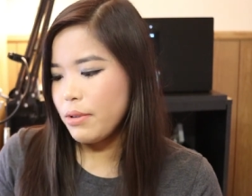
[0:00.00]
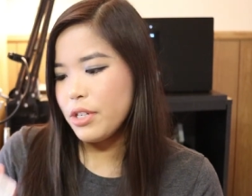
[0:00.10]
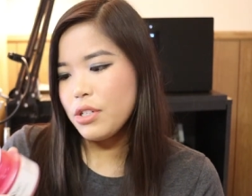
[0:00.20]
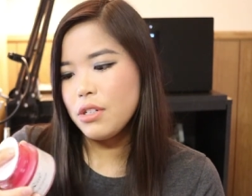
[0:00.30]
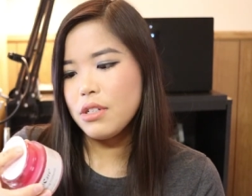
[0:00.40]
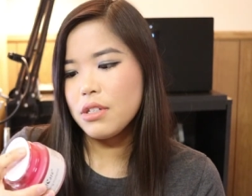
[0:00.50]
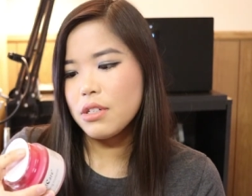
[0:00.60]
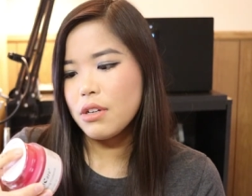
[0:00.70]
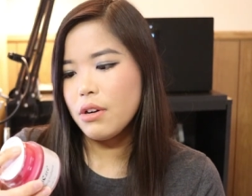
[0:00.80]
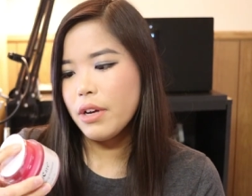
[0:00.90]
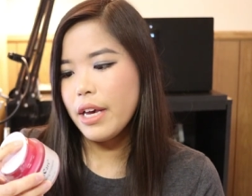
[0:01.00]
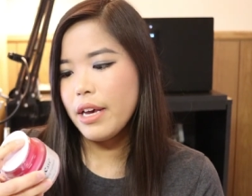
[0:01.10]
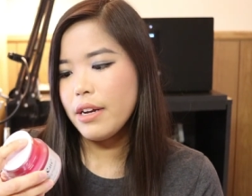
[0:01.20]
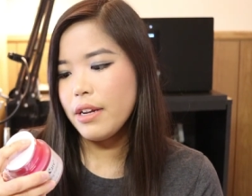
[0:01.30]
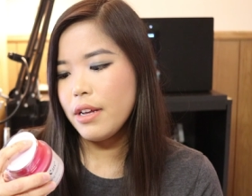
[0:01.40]
we should just go
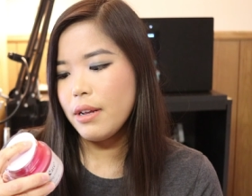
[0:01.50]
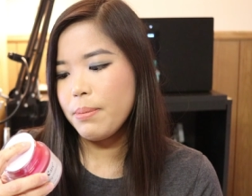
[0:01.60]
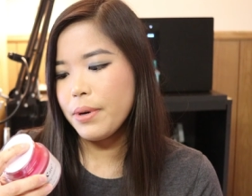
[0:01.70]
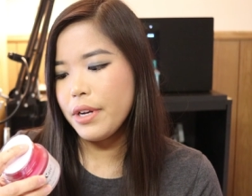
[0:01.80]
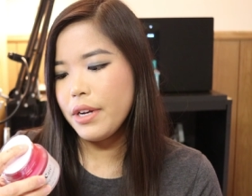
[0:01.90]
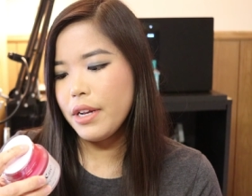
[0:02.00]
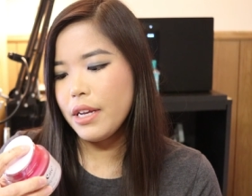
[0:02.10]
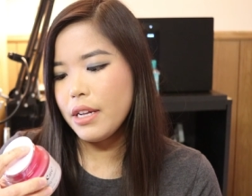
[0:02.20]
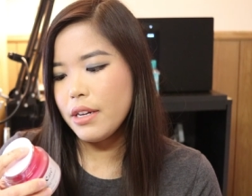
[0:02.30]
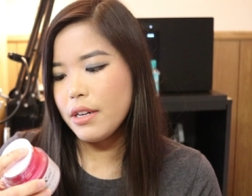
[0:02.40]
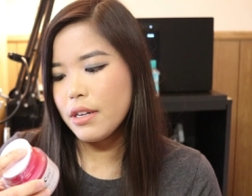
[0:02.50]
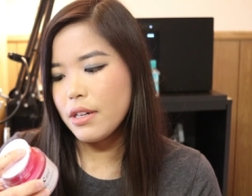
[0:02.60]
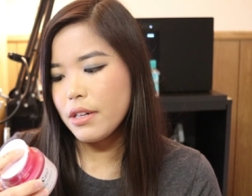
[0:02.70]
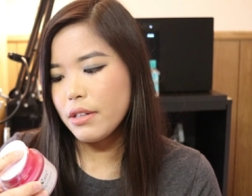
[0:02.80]
ahead, put it in.